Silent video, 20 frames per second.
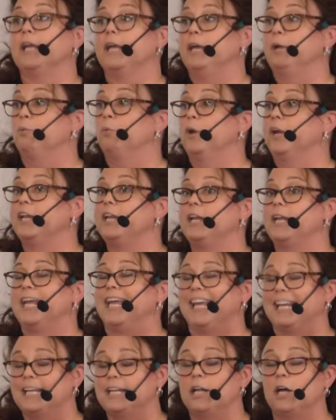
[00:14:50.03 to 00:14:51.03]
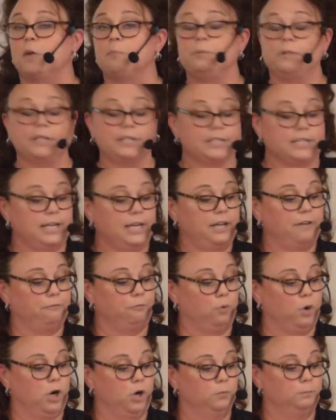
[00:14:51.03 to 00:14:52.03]
he went, ended up in the city
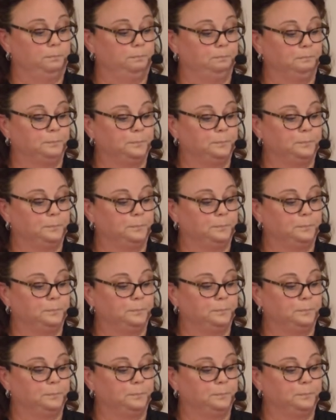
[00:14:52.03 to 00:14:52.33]
of Rome.